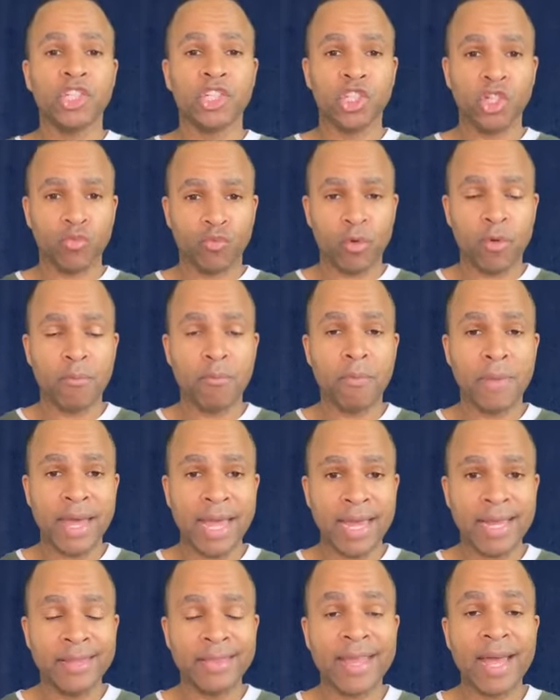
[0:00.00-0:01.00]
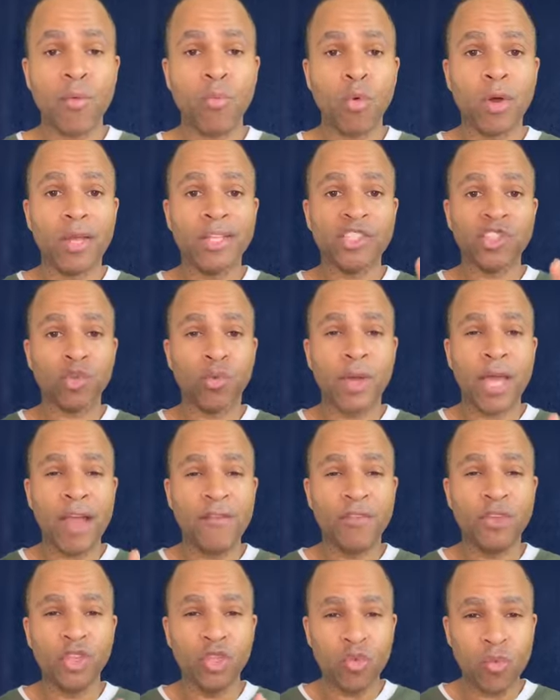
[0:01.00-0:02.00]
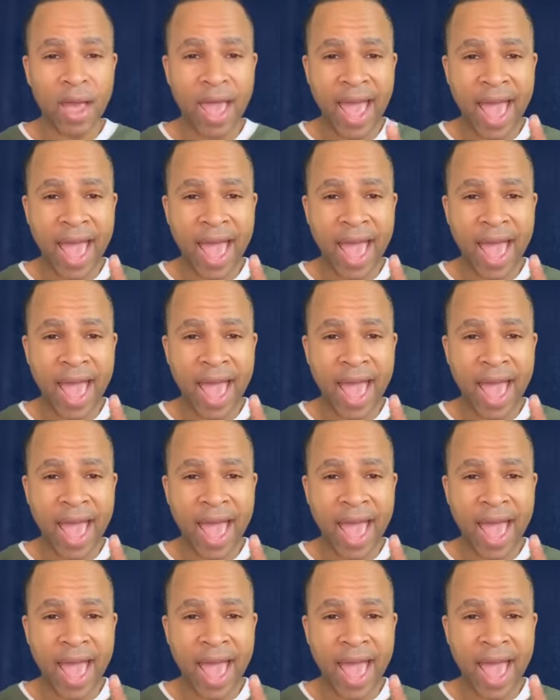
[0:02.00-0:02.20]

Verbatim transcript: should remain that whatsoever you